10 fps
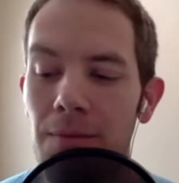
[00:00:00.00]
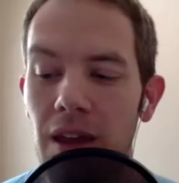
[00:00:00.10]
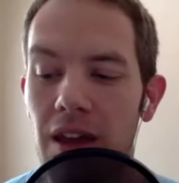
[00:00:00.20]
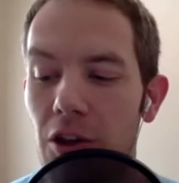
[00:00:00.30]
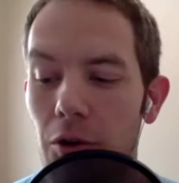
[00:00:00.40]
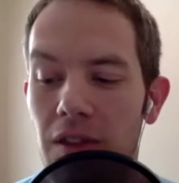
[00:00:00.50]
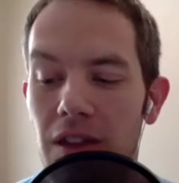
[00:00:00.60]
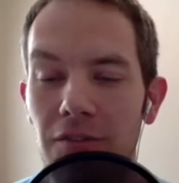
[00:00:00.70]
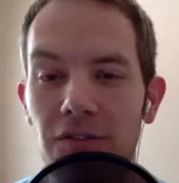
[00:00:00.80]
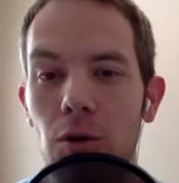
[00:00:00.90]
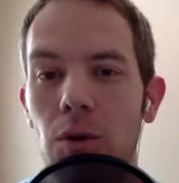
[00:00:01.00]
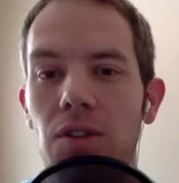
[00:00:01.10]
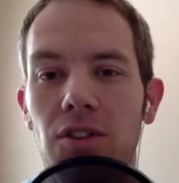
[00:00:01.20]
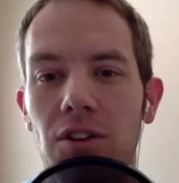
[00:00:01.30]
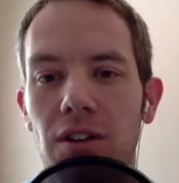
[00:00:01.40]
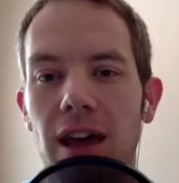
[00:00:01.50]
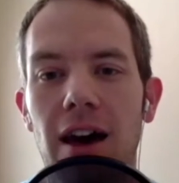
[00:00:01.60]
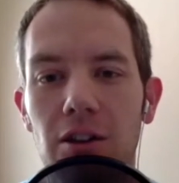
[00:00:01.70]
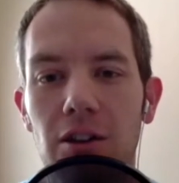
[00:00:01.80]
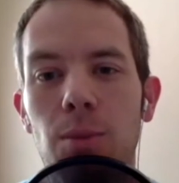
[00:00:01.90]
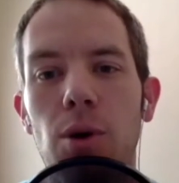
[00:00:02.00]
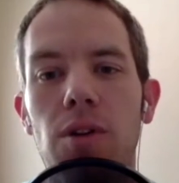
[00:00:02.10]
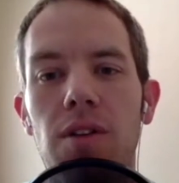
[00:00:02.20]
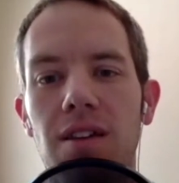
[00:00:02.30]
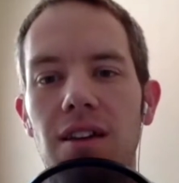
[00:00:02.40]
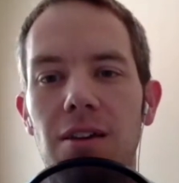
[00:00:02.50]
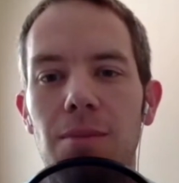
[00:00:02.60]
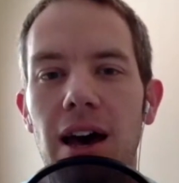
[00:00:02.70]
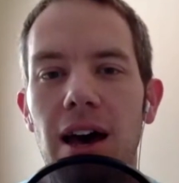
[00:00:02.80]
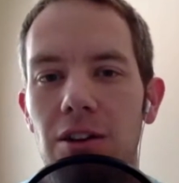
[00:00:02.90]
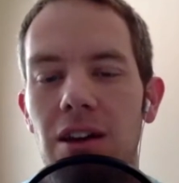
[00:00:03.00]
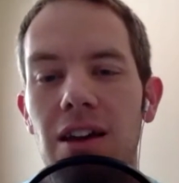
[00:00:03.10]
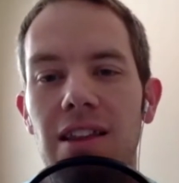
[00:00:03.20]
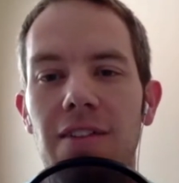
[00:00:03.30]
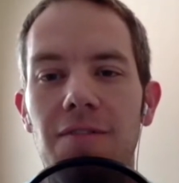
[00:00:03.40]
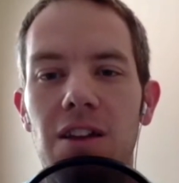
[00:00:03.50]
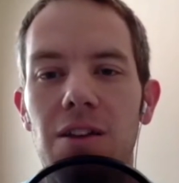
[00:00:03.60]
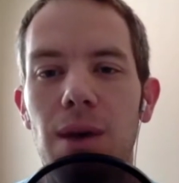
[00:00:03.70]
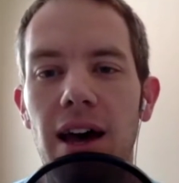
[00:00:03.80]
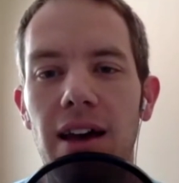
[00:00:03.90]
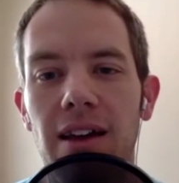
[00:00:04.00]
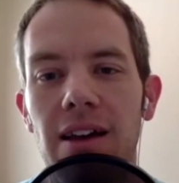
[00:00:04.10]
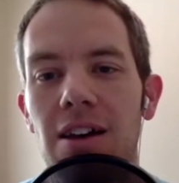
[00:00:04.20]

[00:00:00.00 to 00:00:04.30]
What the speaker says: and then focus on how you can build a team, how you can get that feedback,